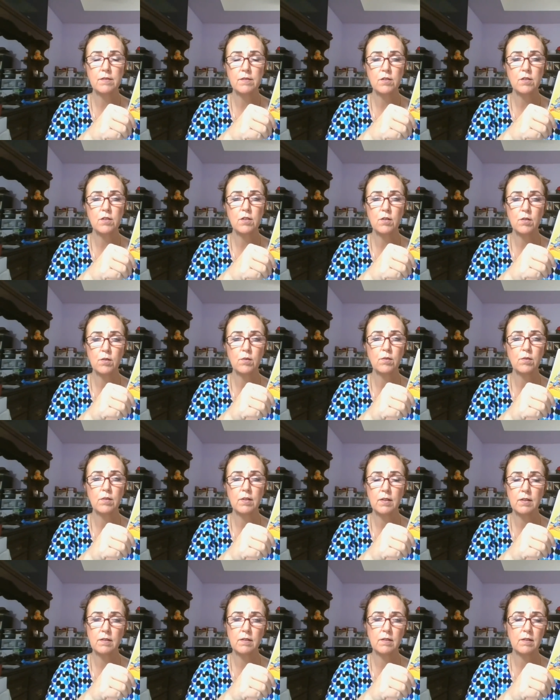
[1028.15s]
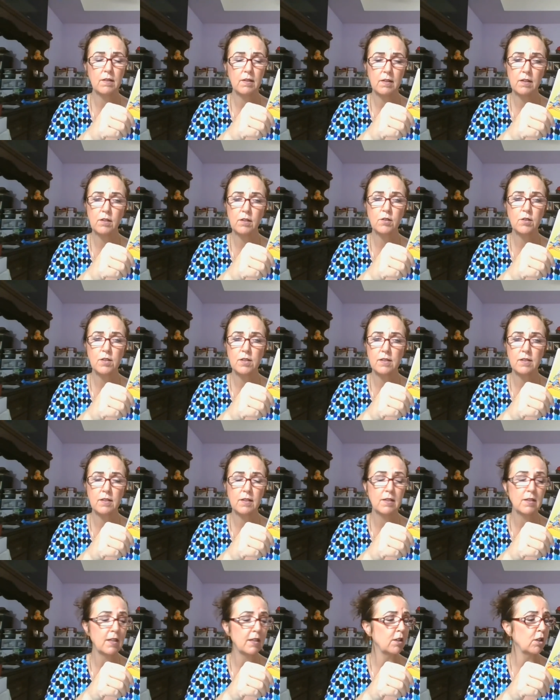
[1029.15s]
So it, it looks
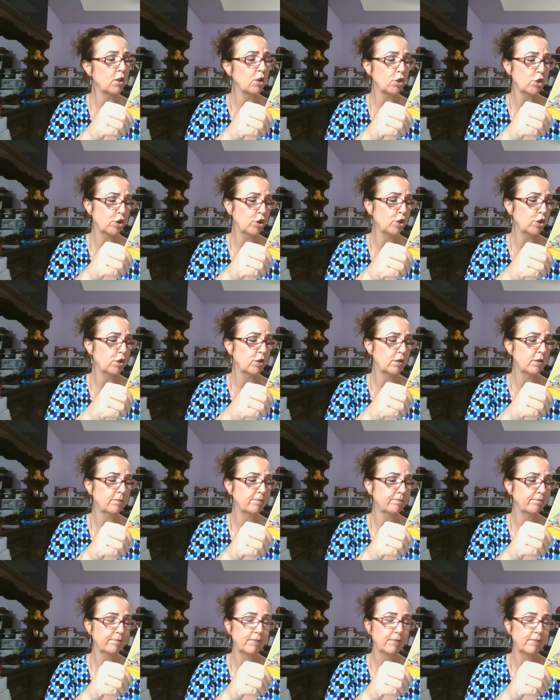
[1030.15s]
it doesn't look good.